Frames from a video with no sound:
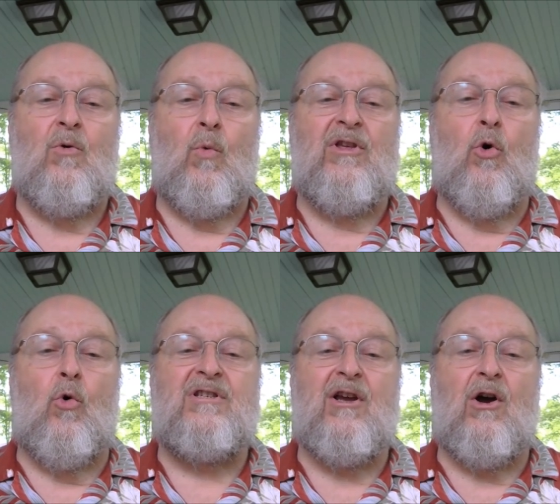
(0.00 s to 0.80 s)
When the
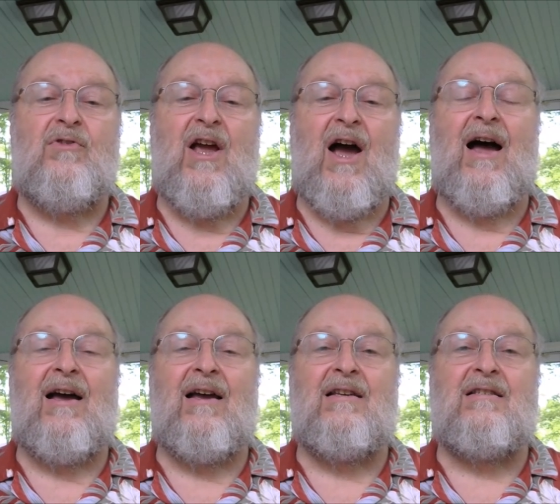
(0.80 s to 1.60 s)
old self
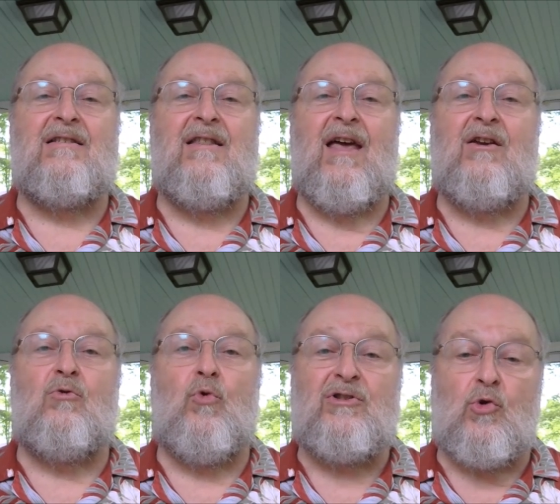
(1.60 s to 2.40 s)
dies,
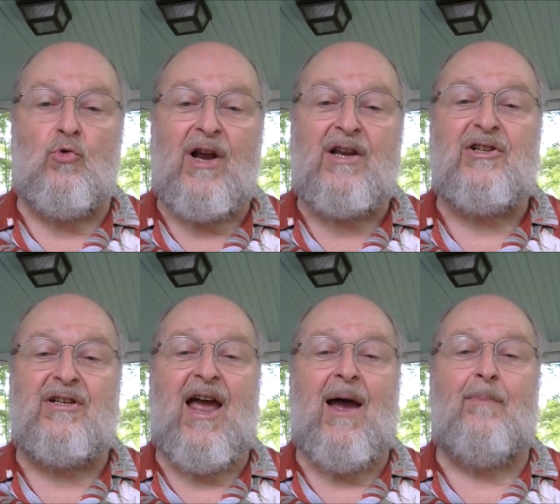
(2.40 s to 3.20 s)
then
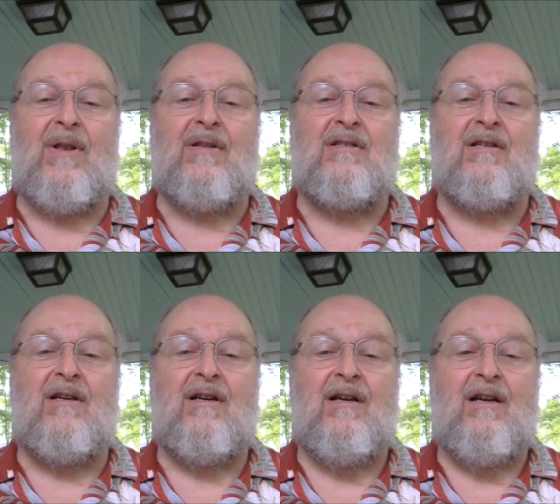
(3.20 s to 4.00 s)
resurrection happens.
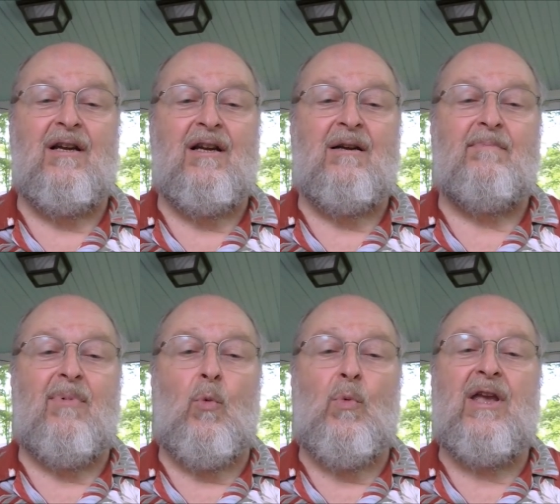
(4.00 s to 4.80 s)

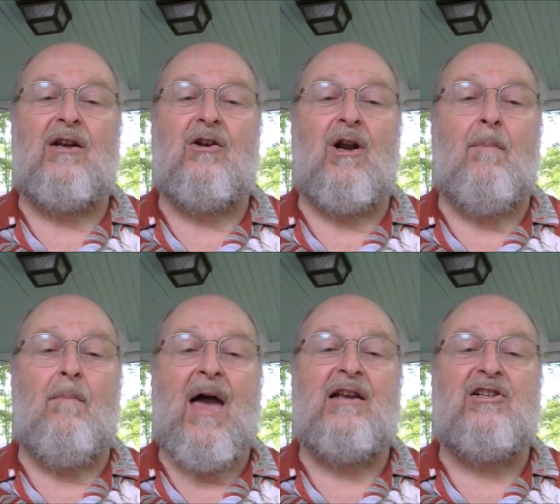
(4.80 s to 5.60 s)
But we cannot
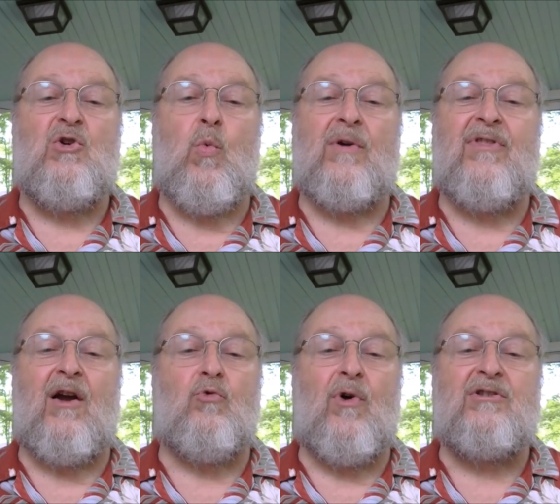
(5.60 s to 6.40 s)
imagine what
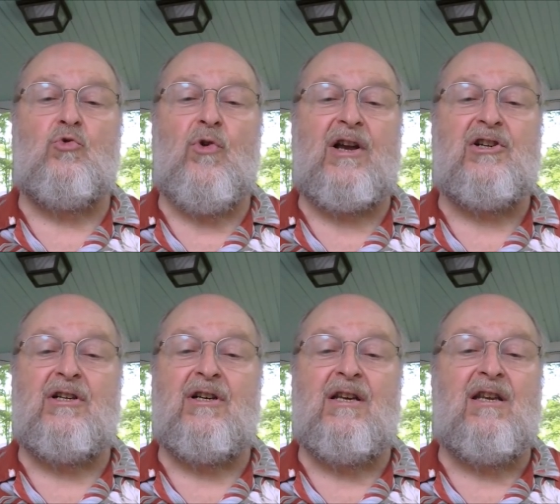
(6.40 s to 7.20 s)
that
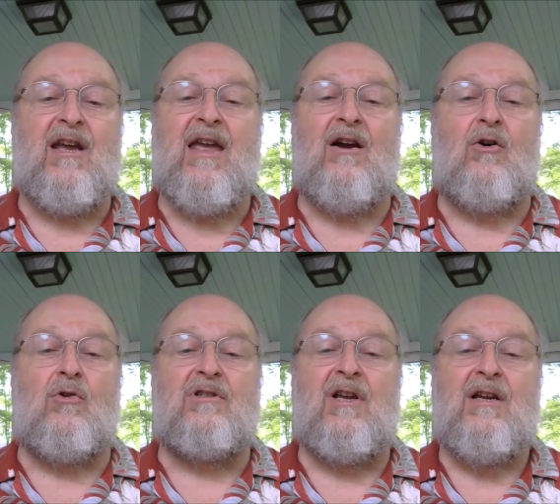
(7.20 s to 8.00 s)
resurrection
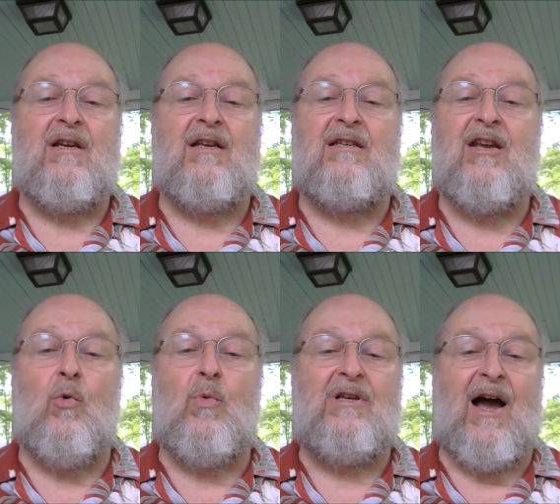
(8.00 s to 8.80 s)
entails
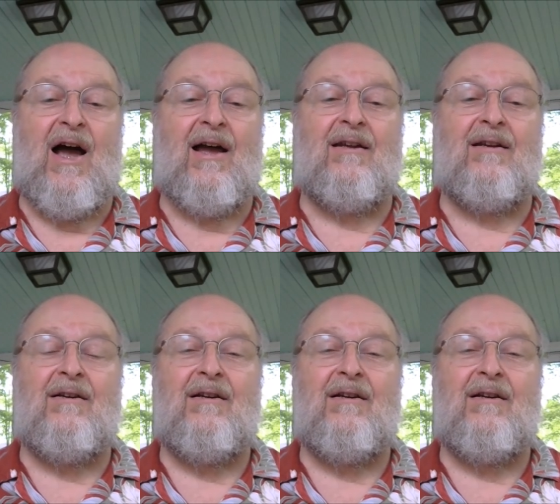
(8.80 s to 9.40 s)
until we die.